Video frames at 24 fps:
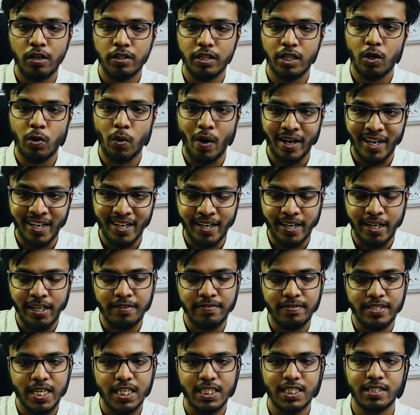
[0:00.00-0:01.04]
on the
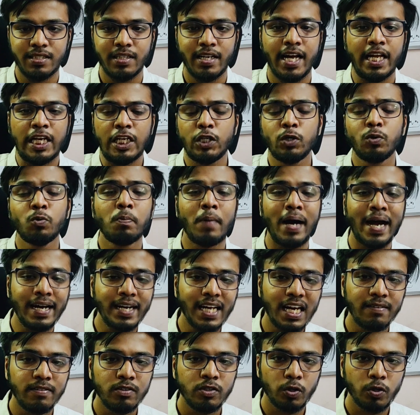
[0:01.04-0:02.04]
quantitative section, and you might